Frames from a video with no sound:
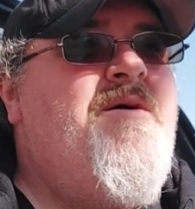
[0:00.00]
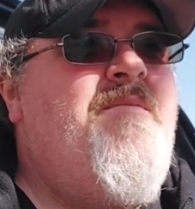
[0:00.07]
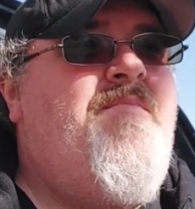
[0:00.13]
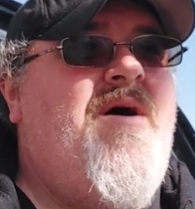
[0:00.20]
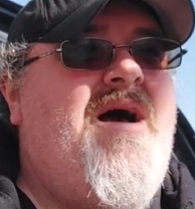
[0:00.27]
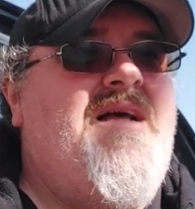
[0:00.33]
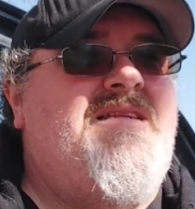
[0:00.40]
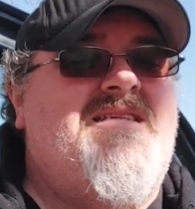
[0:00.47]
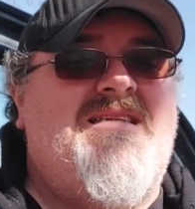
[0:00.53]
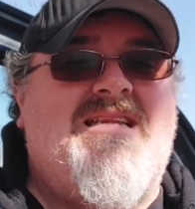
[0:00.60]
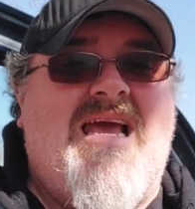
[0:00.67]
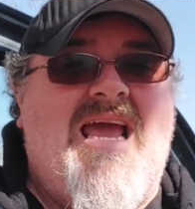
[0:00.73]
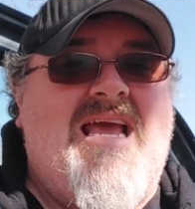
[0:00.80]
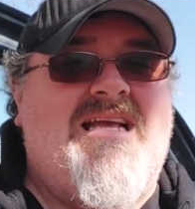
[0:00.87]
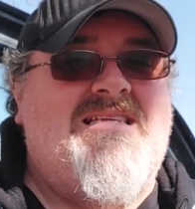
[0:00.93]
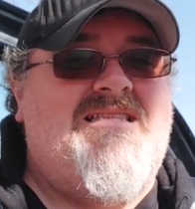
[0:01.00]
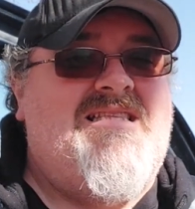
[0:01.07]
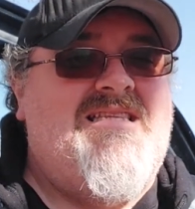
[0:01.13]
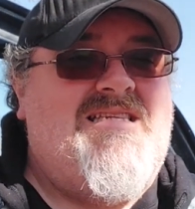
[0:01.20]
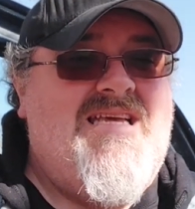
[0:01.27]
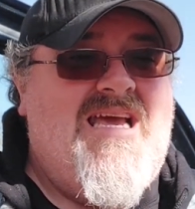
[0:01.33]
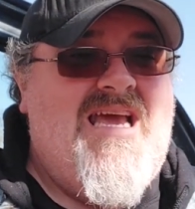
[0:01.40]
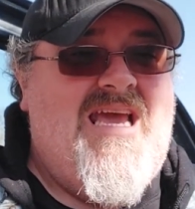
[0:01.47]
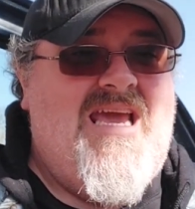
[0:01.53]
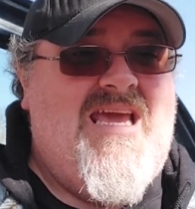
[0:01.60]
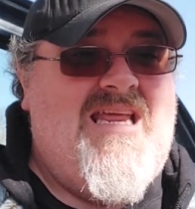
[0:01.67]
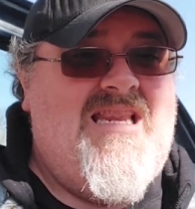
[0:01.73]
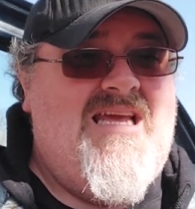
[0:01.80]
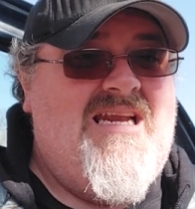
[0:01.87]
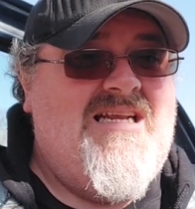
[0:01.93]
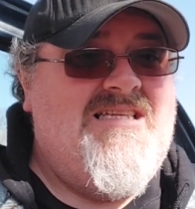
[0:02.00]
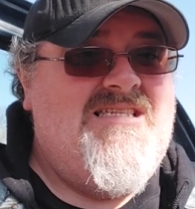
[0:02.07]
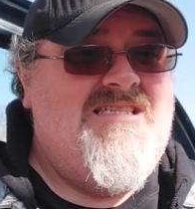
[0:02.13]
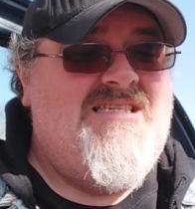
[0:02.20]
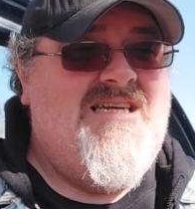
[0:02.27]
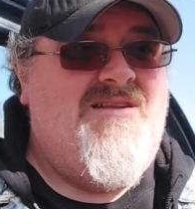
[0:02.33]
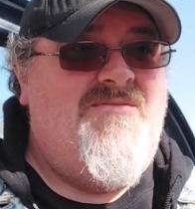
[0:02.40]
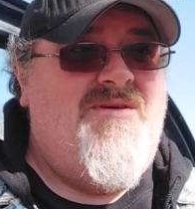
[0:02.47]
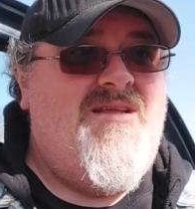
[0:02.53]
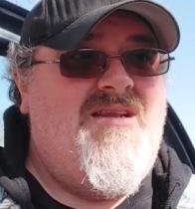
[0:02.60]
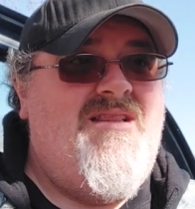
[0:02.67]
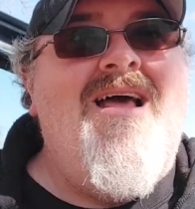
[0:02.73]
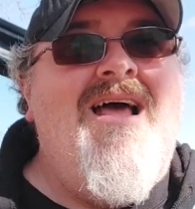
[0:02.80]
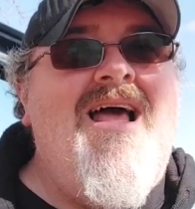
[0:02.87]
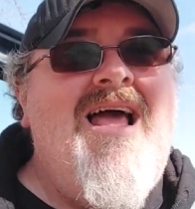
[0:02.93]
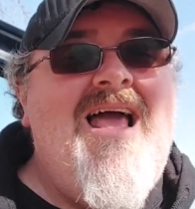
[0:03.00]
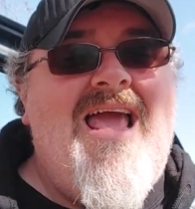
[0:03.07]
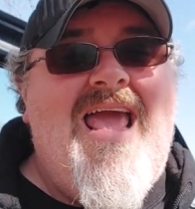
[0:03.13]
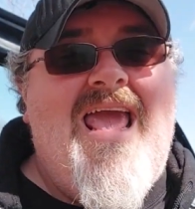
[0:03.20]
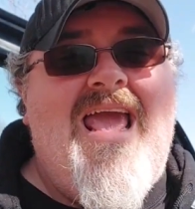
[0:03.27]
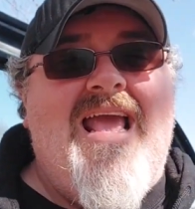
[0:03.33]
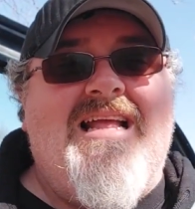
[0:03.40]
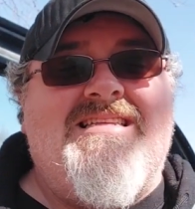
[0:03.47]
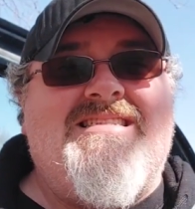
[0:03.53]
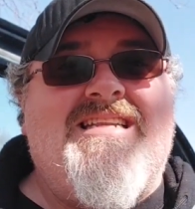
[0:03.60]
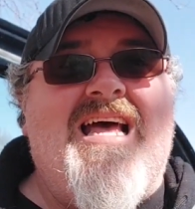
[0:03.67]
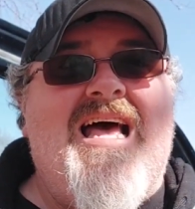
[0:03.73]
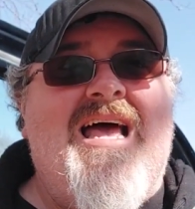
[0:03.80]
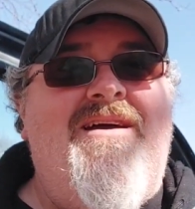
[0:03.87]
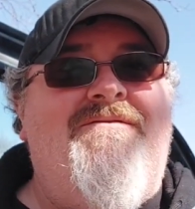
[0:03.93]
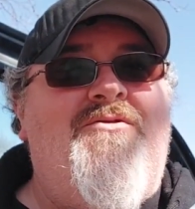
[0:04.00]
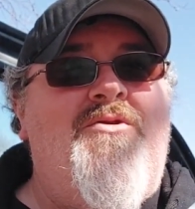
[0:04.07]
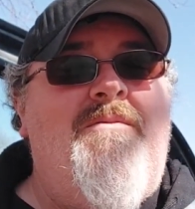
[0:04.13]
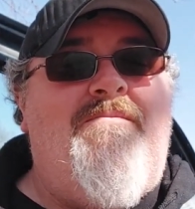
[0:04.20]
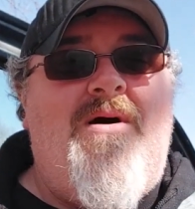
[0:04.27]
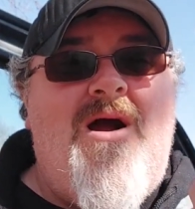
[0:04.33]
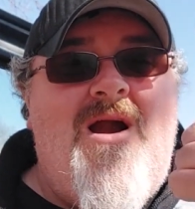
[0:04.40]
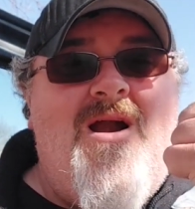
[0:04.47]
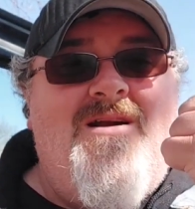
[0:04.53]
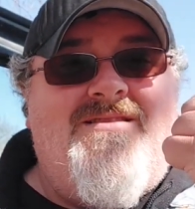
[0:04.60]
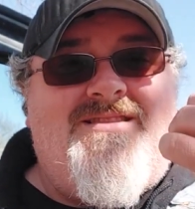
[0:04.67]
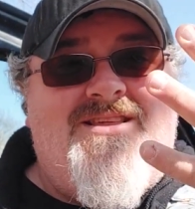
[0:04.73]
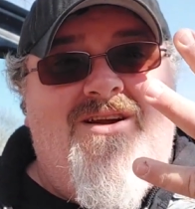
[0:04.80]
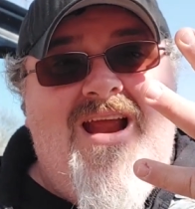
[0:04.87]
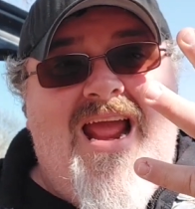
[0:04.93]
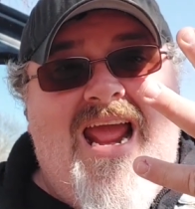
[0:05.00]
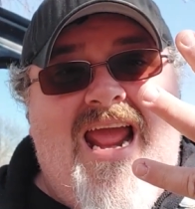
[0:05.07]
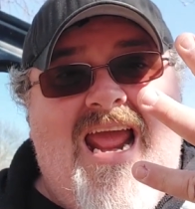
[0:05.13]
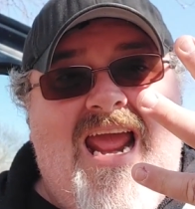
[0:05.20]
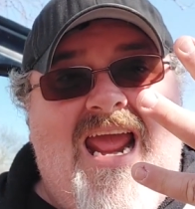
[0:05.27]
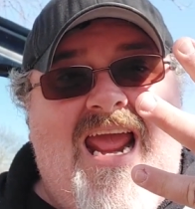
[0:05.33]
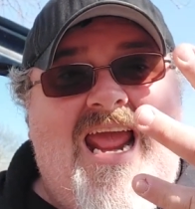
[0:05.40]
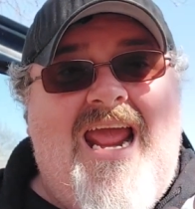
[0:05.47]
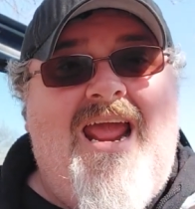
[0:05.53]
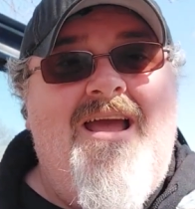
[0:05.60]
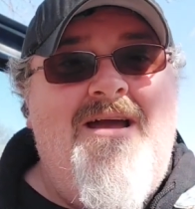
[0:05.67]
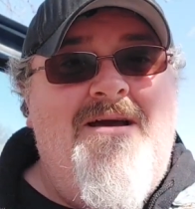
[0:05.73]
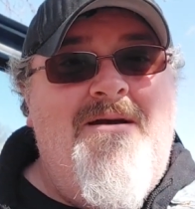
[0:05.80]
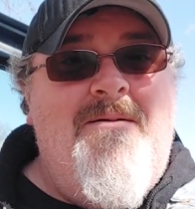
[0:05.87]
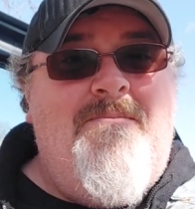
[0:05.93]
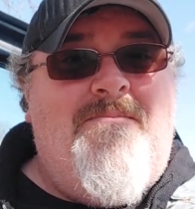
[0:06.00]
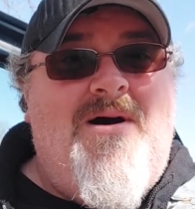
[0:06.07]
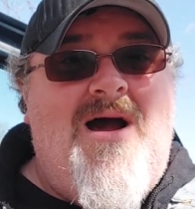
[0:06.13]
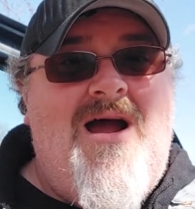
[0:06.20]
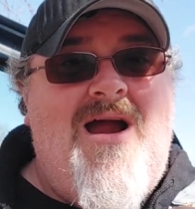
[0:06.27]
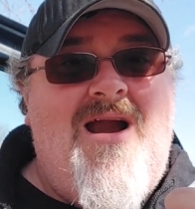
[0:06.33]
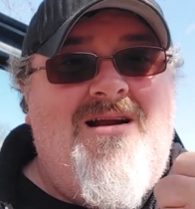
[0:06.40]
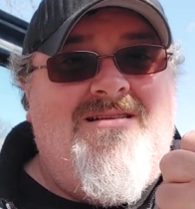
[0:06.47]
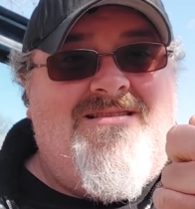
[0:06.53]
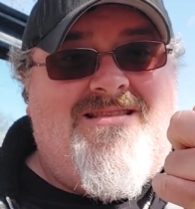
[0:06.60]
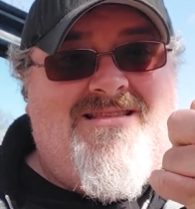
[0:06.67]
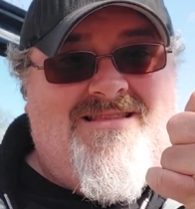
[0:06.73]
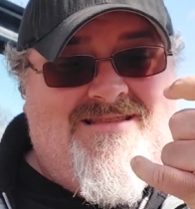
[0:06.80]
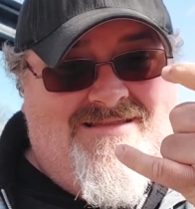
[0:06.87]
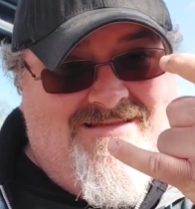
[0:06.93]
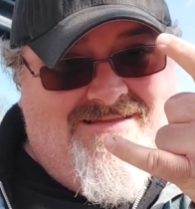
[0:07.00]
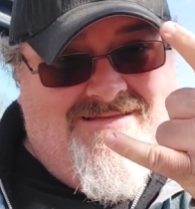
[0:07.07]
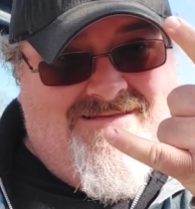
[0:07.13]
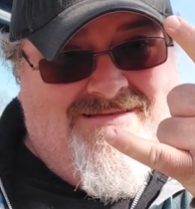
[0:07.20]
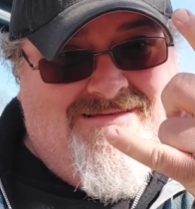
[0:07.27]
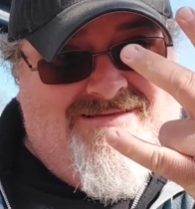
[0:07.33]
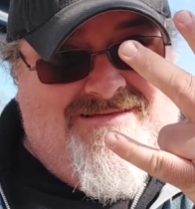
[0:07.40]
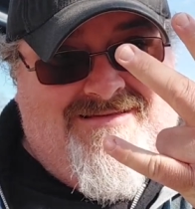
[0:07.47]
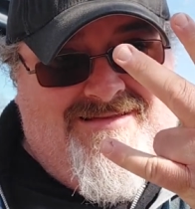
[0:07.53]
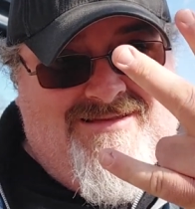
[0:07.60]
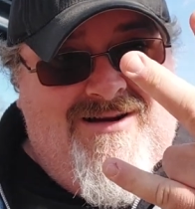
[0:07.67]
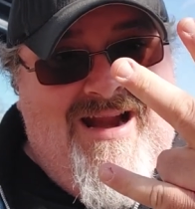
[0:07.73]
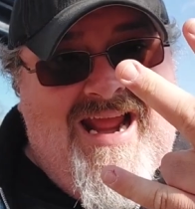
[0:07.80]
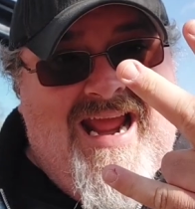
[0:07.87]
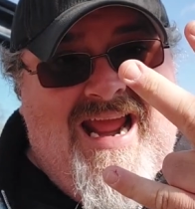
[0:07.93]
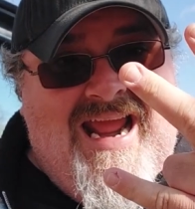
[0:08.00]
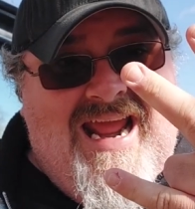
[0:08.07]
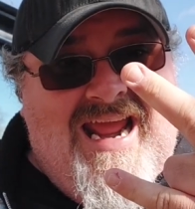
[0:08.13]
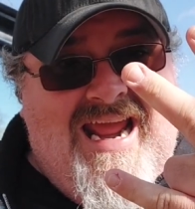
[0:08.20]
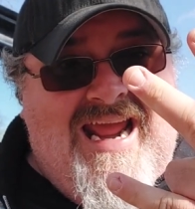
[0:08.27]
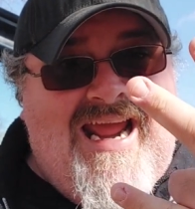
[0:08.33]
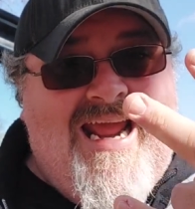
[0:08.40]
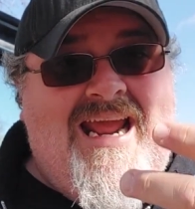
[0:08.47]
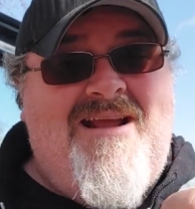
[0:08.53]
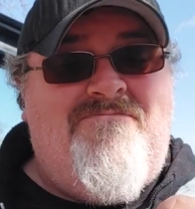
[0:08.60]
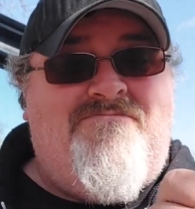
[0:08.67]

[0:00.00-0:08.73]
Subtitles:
But today is the day, ladies and gentlemen. Hey, it's time for part three. Part three.